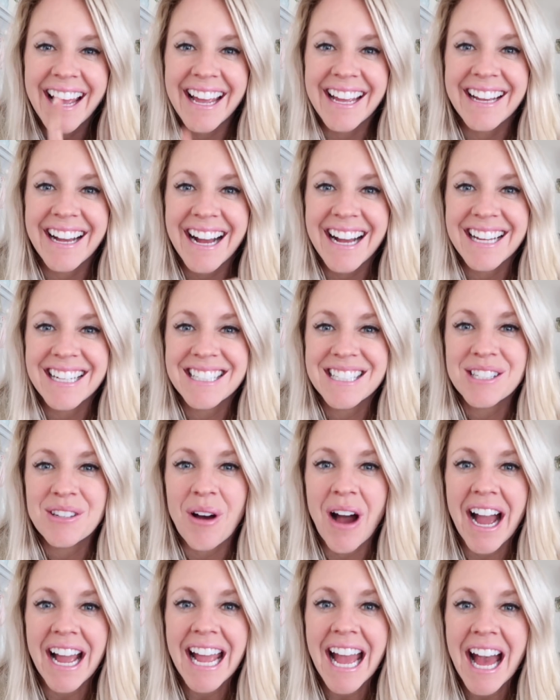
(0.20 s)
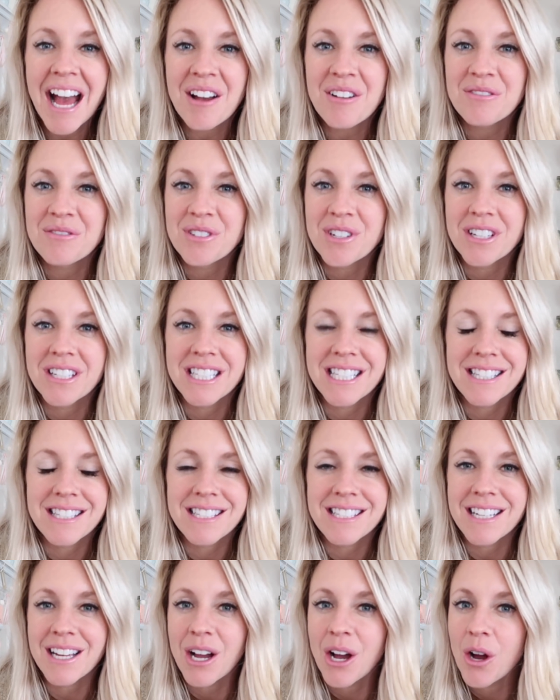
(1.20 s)
Hey guys, so I have
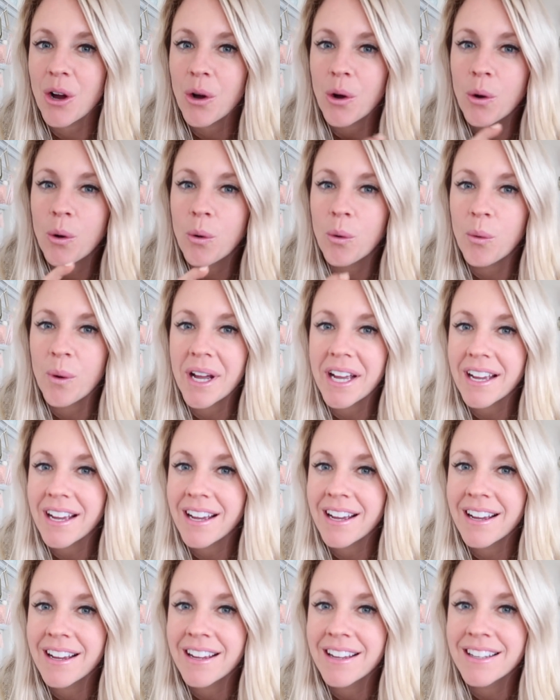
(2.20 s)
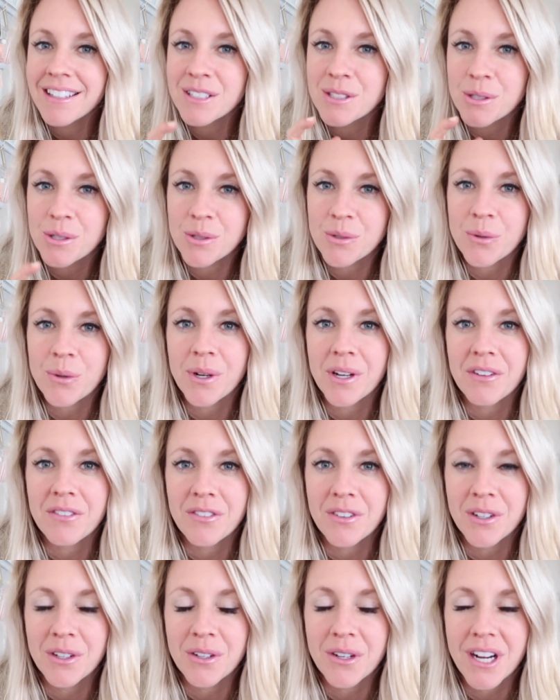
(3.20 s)
just quick story
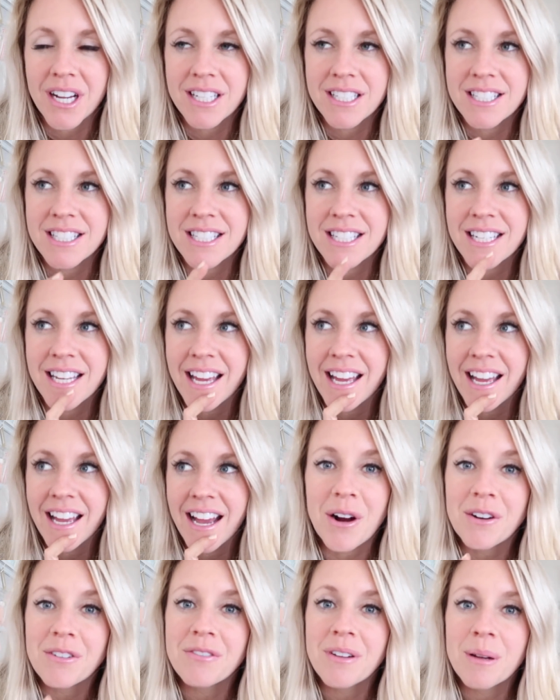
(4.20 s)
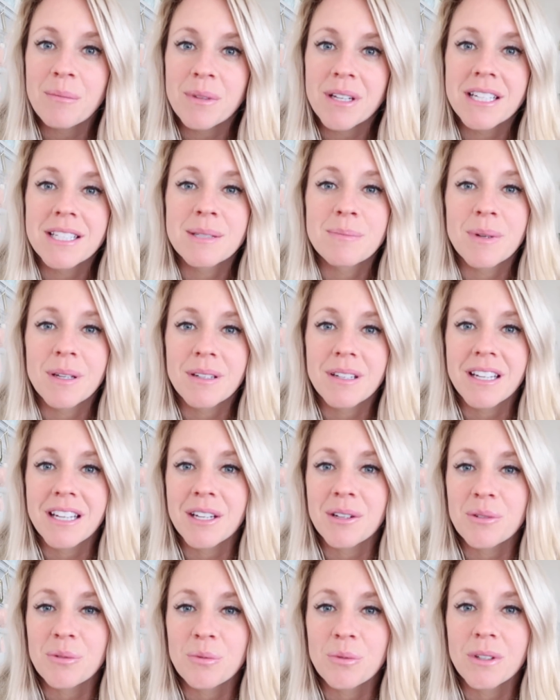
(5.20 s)
for you guys today. Our family has been
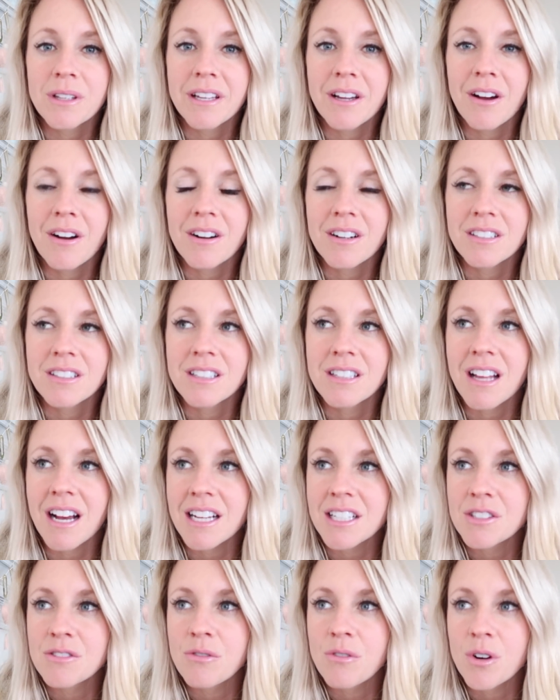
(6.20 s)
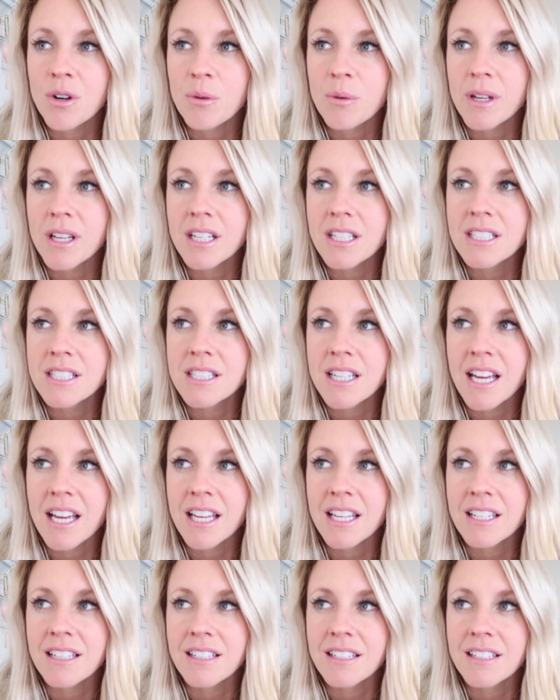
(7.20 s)
hit really hard the last 4 weeks,
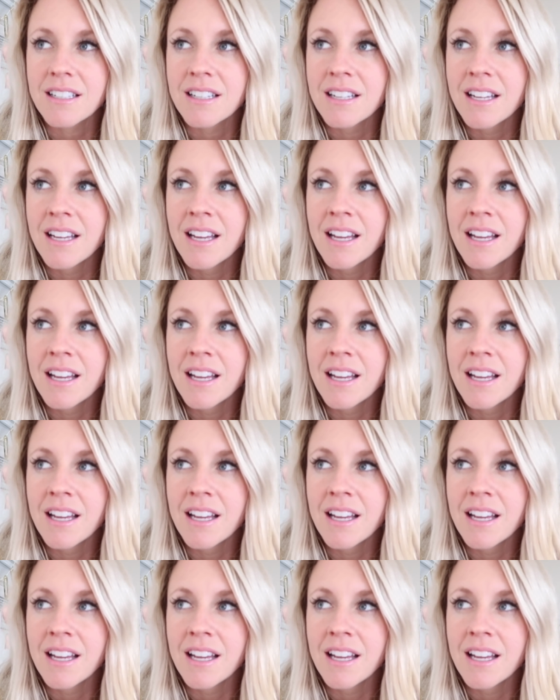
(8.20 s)
and